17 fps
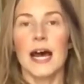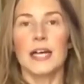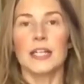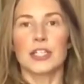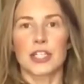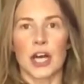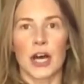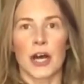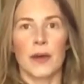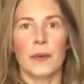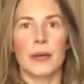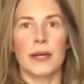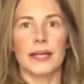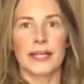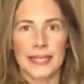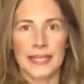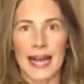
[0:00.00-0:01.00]
So
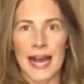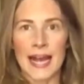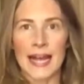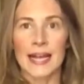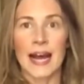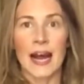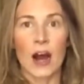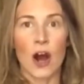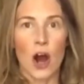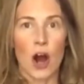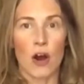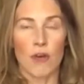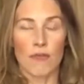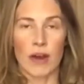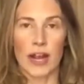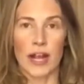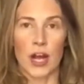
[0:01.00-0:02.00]
getting our
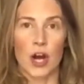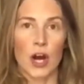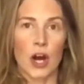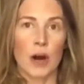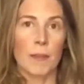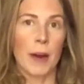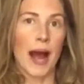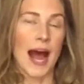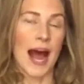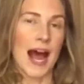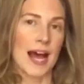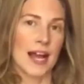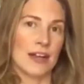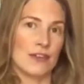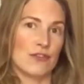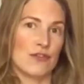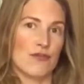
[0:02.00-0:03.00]
heart rate up
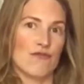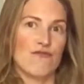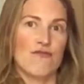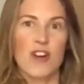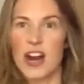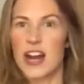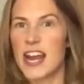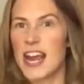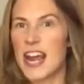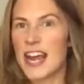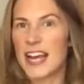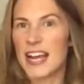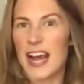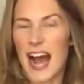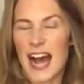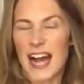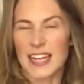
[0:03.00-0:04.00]
and
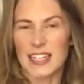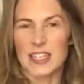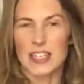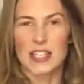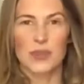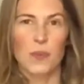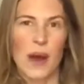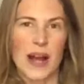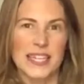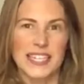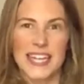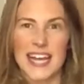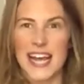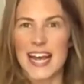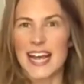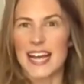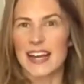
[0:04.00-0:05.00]
running and
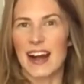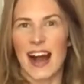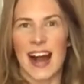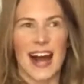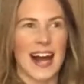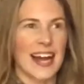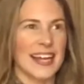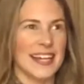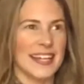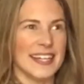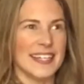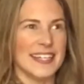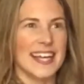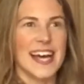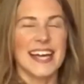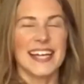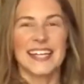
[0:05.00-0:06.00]
sweating
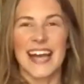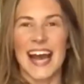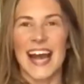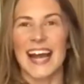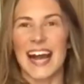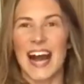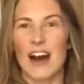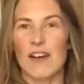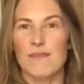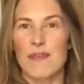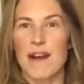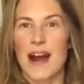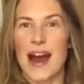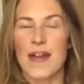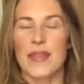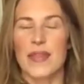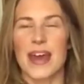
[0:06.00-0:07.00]
and getting out of
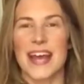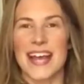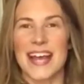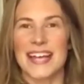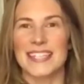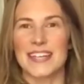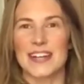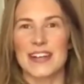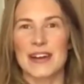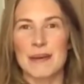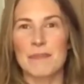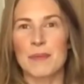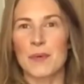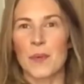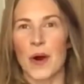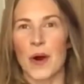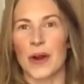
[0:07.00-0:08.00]
breath is
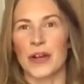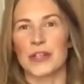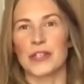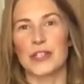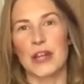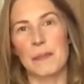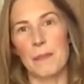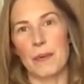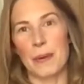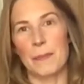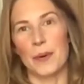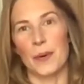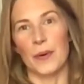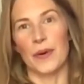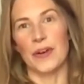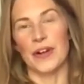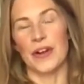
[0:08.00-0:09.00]
number one, super
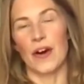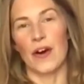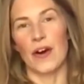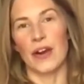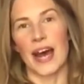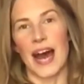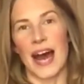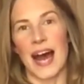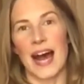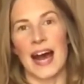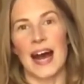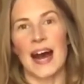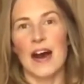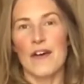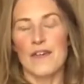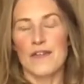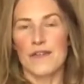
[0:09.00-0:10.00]
important on our
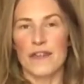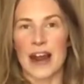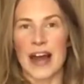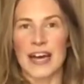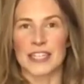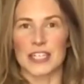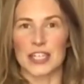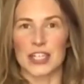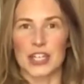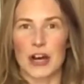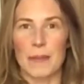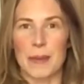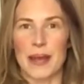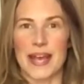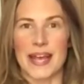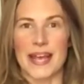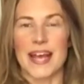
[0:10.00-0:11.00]
flat
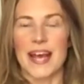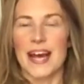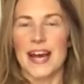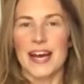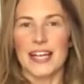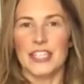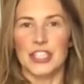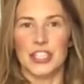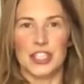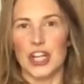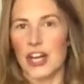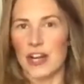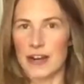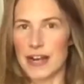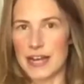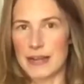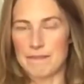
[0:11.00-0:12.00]
tummy
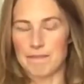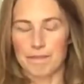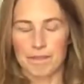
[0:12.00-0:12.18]
journey.